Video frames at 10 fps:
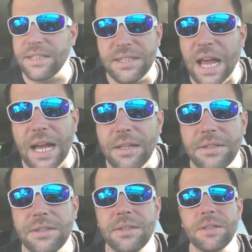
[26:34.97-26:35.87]

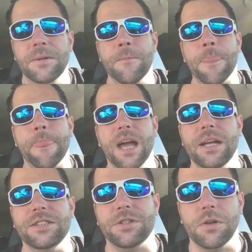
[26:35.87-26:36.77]
silence,
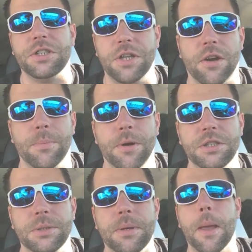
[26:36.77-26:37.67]
and starts sucker
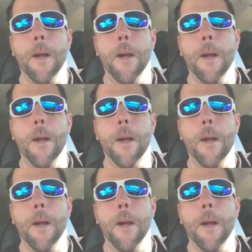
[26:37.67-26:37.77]
punching me.